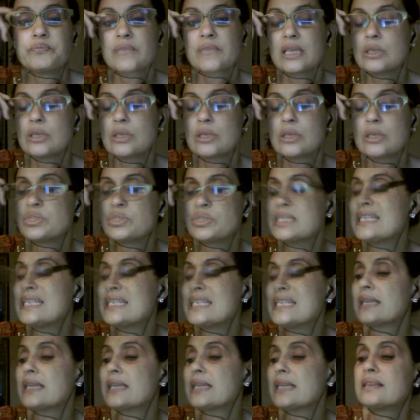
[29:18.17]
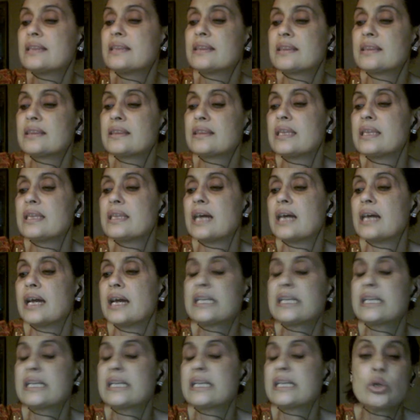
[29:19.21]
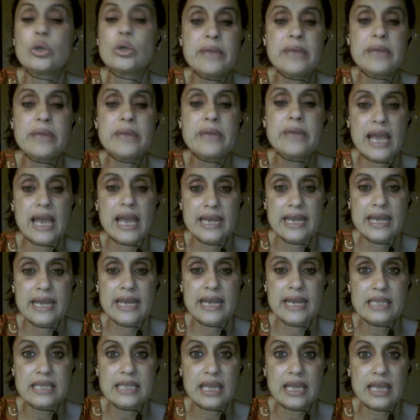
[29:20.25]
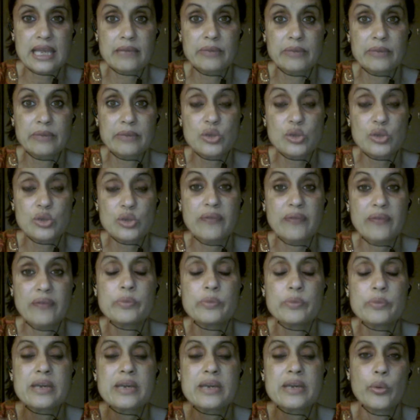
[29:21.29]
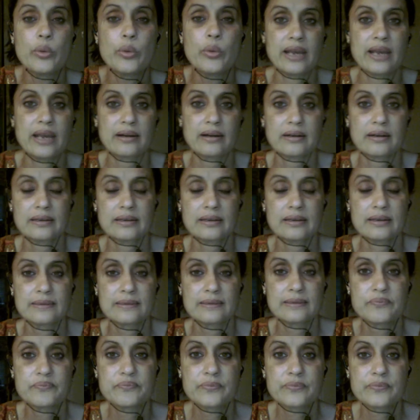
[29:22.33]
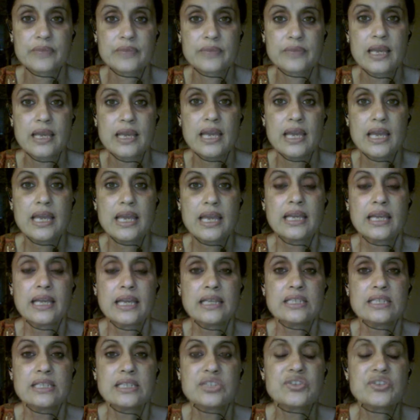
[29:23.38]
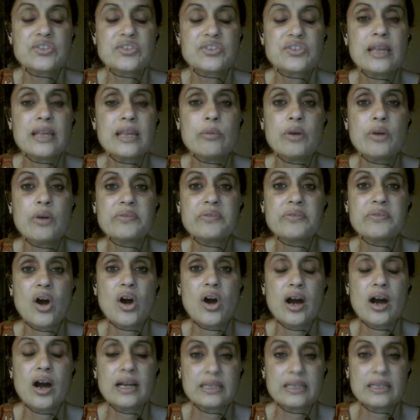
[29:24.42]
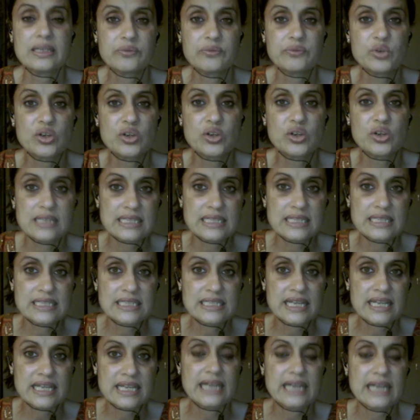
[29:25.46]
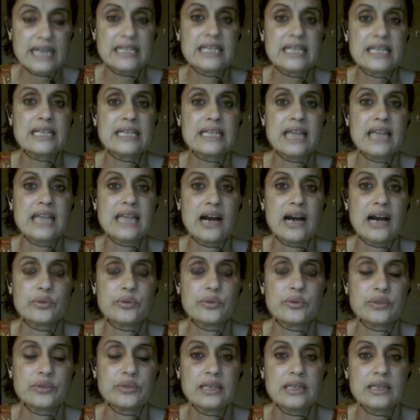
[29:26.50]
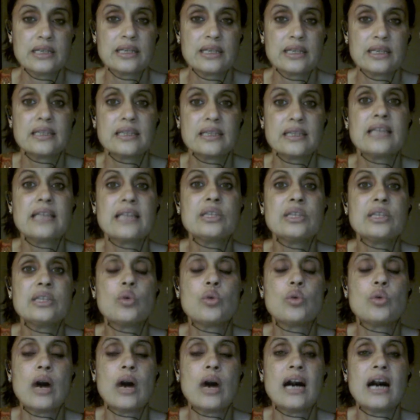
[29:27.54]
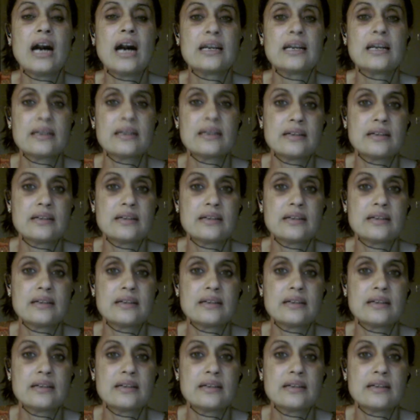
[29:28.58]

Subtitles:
Eugenia, it could be anything, but you have to be aware. Stream of thought, if you're, let's say, writing it down, then you are